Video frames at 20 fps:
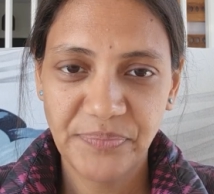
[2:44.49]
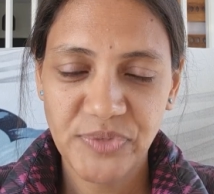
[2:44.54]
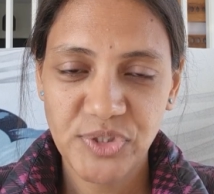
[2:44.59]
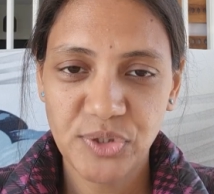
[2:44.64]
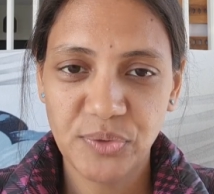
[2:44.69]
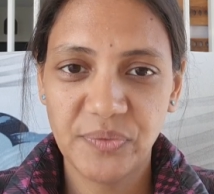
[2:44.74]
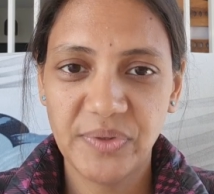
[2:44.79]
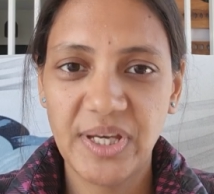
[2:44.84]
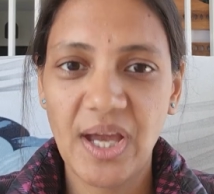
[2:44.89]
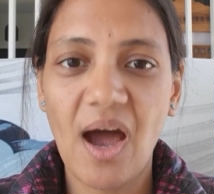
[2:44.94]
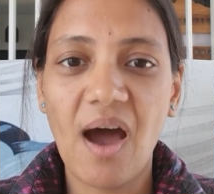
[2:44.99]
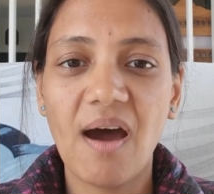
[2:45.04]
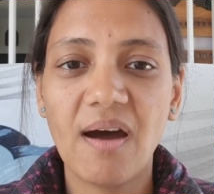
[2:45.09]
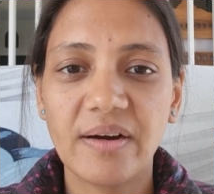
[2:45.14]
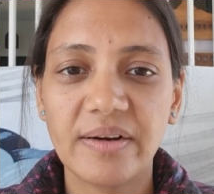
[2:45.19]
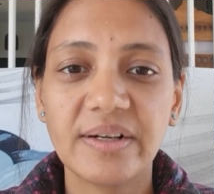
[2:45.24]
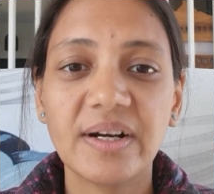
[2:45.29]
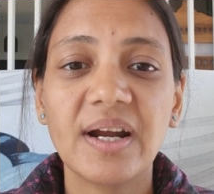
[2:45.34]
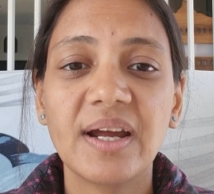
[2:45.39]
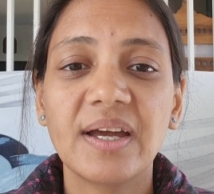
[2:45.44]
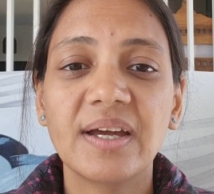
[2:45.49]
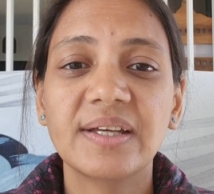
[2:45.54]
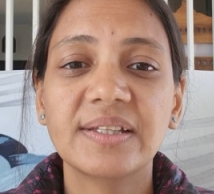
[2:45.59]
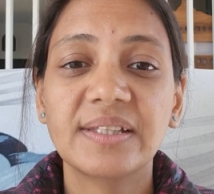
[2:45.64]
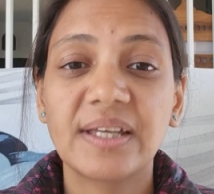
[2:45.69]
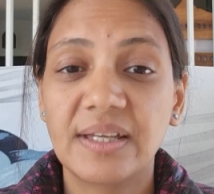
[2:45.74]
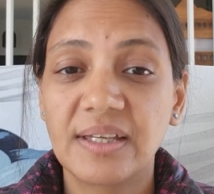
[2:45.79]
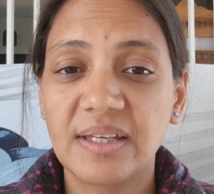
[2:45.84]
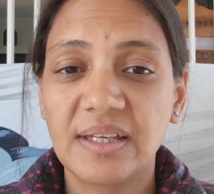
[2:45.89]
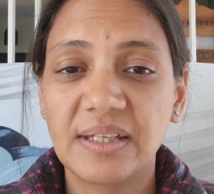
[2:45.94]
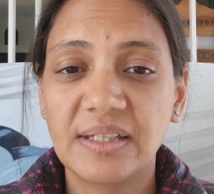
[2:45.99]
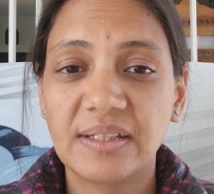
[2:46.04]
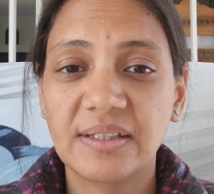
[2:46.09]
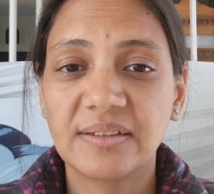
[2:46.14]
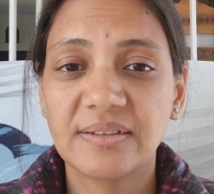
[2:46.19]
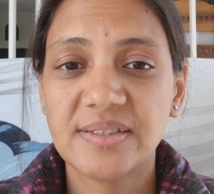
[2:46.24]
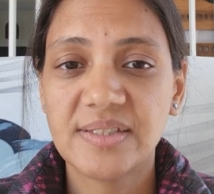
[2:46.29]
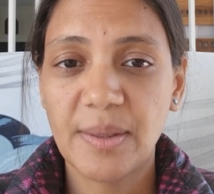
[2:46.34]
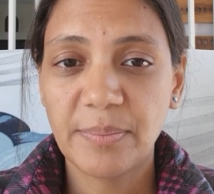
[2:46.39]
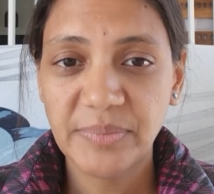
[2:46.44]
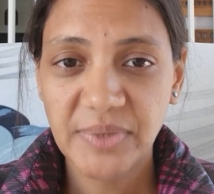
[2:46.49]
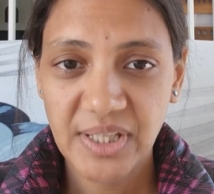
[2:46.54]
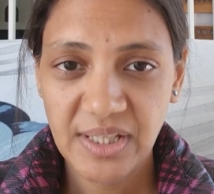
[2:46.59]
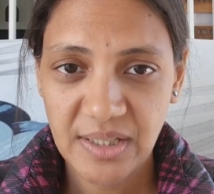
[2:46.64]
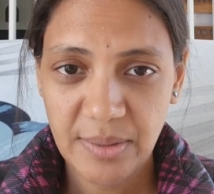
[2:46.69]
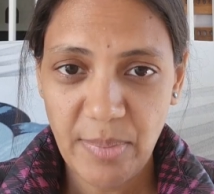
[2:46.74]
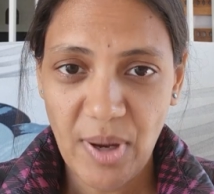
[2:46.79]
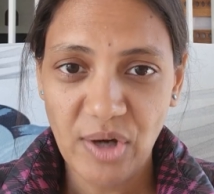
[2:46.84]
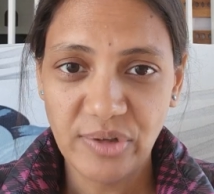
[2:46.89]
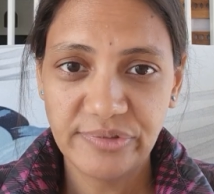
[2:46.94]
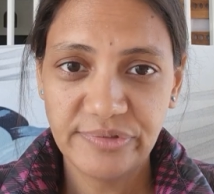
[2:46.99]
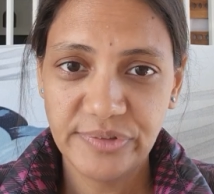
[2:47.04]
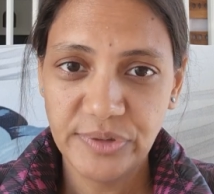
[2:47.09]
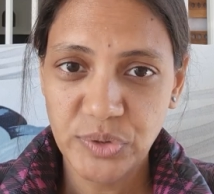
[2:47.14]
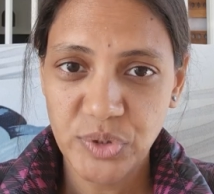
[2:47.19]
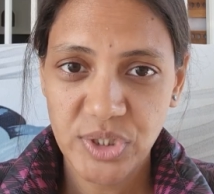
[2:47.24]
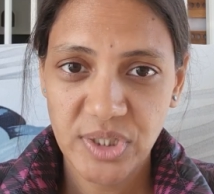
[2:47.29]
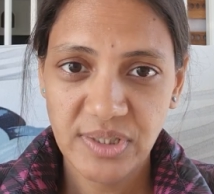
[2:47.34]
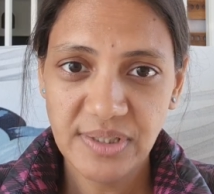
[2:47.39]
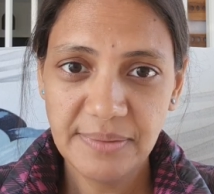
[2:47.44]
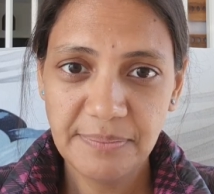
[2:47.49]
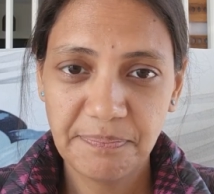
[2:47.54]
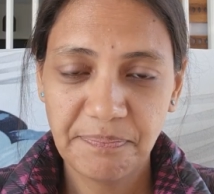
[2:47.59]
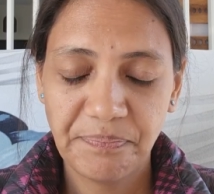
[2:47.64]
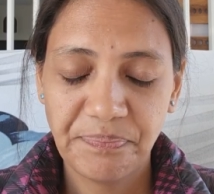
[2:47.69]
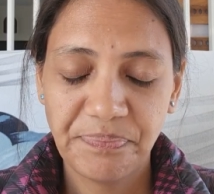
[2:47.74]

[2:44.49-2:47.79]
So we are thinking something about future